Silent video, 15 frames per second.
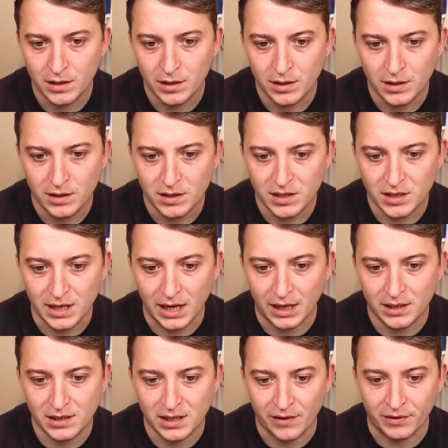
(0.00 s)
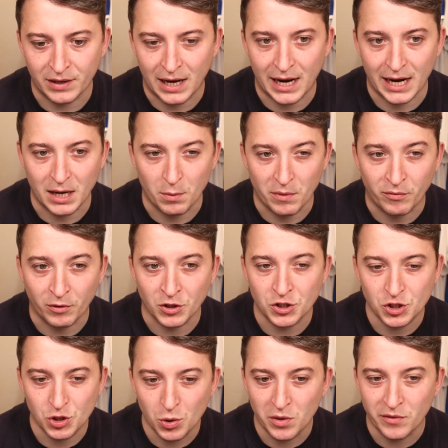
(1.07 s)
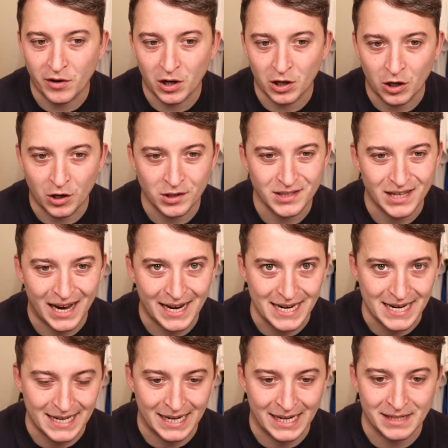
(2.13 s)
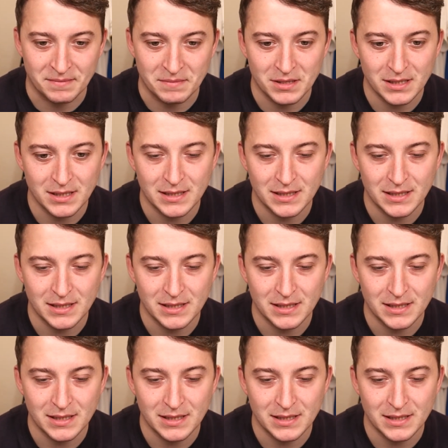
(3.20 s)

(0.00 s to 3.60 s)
6, 7, 8. We've won 2 of our last 8 games.